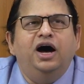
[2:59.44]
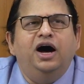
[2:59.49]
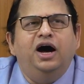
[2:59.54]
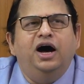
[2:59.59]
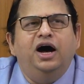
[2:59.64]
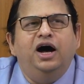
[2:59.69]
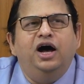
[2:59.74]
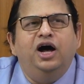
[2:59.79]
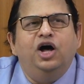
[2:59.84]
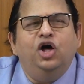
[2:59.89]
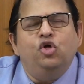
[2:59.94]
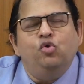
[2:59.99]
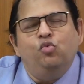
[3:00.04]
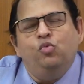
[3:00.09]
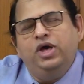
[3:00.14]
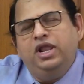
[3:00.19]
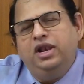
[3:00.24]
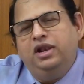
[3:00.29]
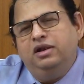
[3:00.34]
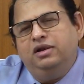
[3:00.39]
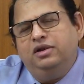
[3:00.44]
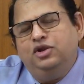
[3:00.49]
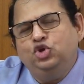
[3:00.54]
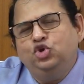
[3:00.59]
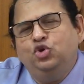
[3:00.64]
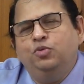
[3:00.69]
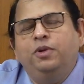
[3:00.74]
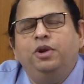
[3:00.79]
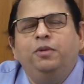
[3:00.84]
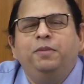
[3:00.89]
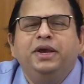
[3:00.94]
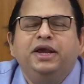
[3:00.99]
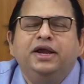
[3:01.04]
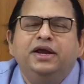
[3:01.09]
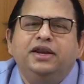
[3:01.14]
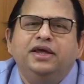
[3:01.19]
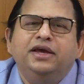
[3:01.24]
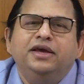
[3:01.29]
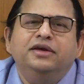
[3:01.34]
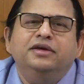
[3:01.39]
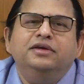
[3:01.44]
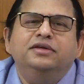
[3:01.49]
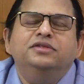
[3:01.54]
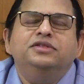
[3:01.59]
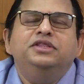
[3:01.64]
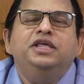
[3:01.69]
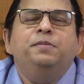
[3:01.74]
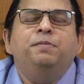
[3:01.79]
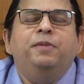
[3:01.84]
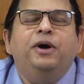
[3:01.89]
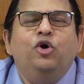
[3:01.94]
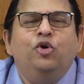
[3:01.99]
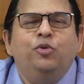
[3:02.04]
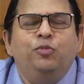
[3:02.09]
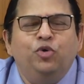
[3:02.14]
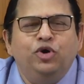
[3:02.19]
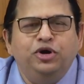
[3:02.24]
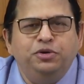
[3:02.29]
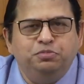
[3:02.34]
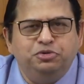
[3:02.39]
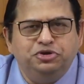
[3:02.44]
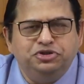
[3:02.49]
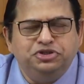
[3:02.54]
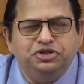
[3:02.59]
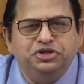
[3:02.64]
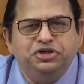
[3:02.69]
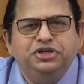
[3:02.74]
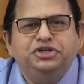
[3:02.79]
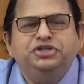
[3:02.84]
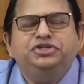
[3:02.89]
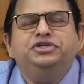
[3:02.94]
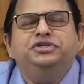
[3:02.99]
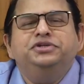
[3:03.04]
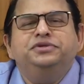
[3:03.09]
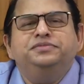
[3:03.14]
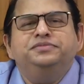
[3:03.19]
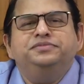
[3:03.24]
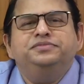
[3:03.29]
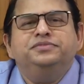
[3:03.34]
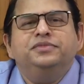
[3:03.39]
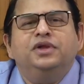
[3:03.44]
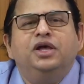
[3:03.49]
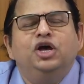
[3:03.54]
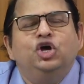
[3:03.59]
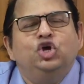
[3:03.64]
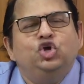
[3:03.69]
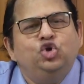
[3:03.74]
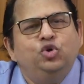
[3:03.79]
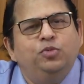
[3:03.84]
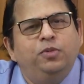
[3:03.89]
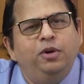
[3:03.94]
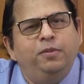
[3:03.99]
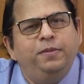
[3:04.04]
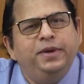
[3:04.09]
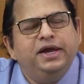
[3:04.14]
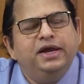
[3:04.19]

You will be getting the PowerPoint presentation. You will be